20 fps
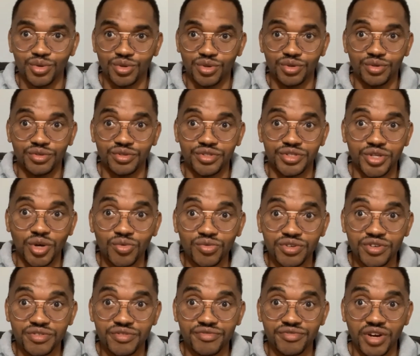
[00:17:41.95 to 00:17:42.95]
You don't
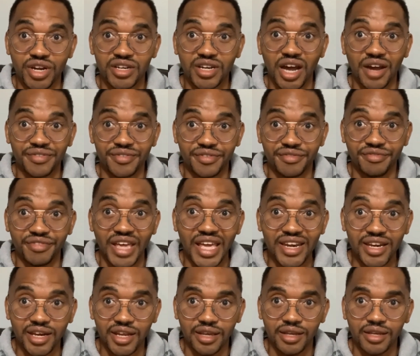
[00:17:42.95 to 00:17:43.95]
run after
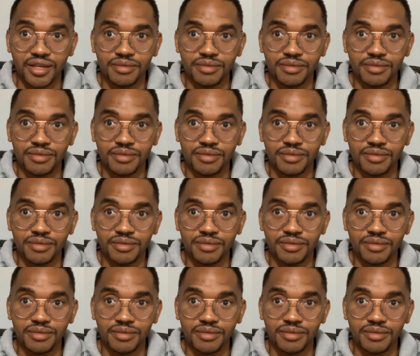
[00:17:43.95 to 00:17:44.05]
vanity,